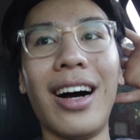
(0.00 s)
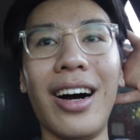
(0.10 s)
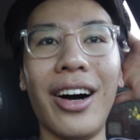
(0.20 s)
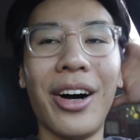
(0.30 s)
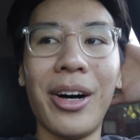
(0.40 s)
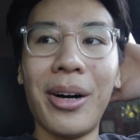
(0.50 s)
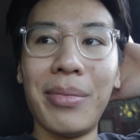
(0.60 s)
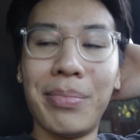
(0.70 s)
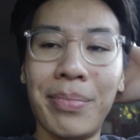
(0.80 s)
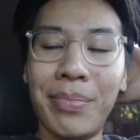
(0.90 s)

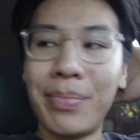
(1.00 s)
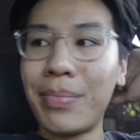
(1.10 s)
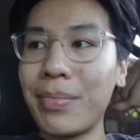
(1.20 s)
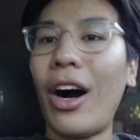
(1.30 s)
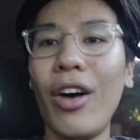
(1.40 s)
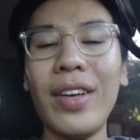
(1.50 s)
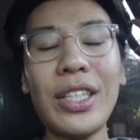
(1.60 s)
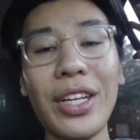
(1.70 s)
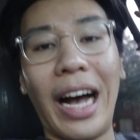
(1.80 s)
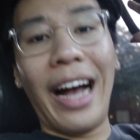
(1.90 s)
Um
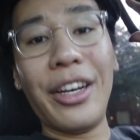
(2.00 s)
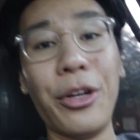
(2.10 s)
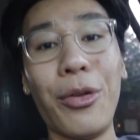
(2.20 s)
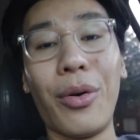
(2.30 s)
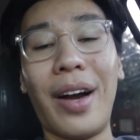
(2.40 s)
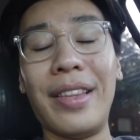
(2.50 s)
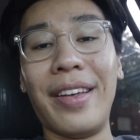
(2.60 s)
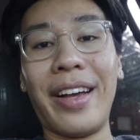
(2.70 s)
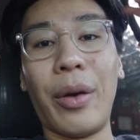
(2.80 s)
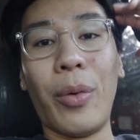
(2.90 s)
obviously I had to do the right
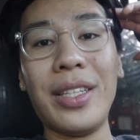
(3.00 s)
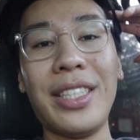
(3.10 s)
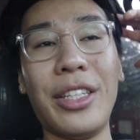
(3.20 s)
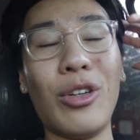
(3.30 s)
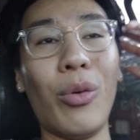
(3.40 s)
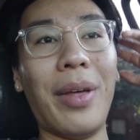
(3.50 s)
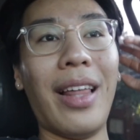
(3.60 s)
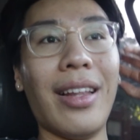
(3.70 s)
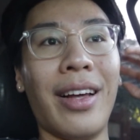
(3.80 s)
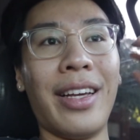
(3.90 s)
thing and once he told me
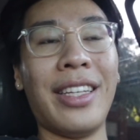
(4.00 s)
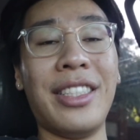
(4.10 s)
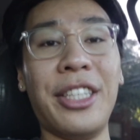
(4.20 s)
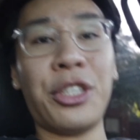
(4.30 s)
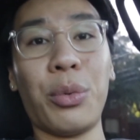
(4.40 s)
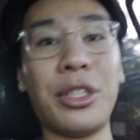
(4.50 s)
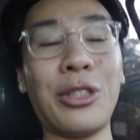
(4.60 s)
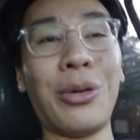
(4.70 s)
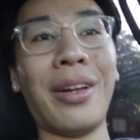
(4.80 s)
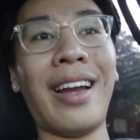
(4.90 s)
that like his t-shirt was
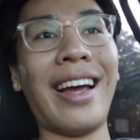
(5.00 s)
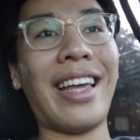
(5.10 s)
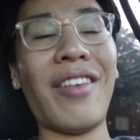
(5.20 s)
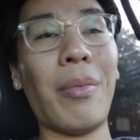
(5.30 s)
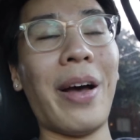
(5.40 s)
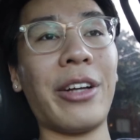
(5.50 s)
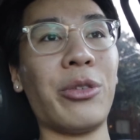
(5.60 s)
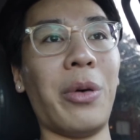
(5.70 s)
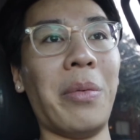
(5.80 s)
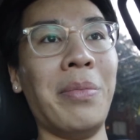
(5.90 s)
stolen, I gave it back
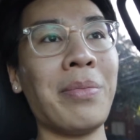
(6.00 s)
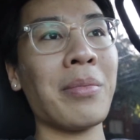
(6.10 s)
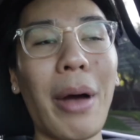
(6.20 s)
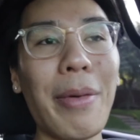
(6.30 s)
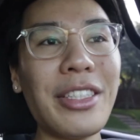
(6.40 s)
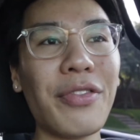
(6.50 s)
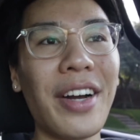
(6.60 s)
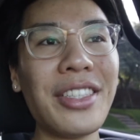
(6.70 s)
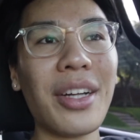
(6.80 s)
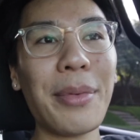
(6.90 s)
to him. My best
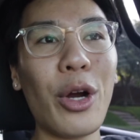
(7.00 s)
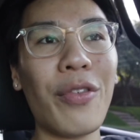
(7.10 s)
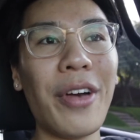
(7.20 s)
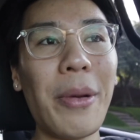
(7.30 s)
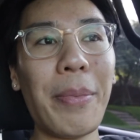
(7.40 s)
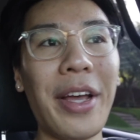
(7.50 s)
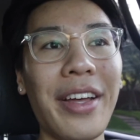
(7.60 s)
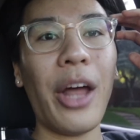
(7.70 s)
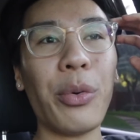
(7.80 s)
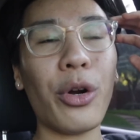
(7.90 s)
friend's coming over in a
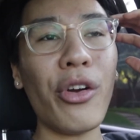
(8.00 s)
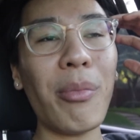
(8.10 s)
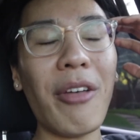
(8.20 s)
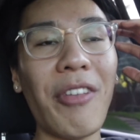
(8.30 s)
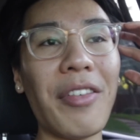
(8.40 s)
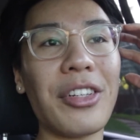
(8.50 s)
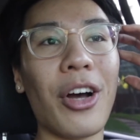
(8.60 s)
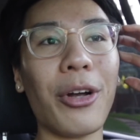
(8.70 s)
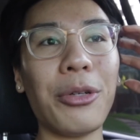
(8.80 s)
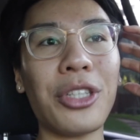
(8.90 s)
bit and we're going to my favorite
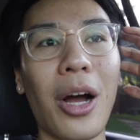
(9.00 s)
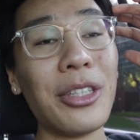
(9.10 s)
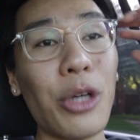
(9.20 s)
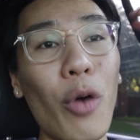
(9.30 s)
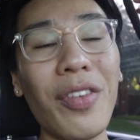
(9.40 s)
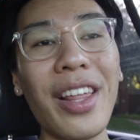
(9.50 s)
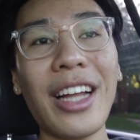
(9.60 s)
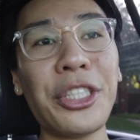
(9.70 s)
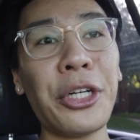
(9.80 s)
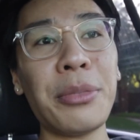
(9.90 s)
taco shop, so hopefully
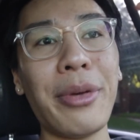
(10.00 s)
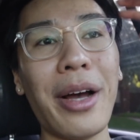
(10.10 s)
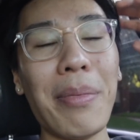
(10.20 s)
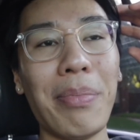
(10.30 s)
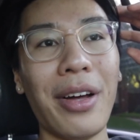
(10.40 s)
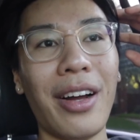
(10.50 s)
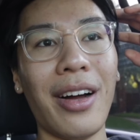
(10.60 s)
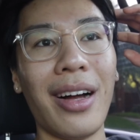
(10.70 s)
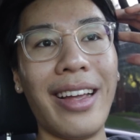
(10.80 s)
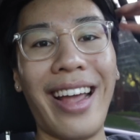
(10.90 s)
that cheers me up. But
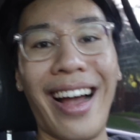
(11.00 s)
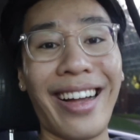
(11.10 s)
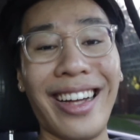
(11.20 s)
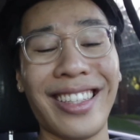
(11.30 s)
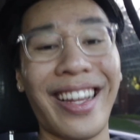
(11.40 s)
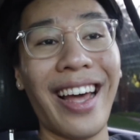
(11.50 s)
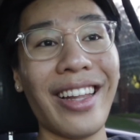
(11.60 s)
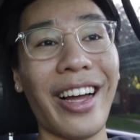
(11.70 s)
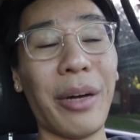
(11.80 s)
uh yeah, guys, I can't lie.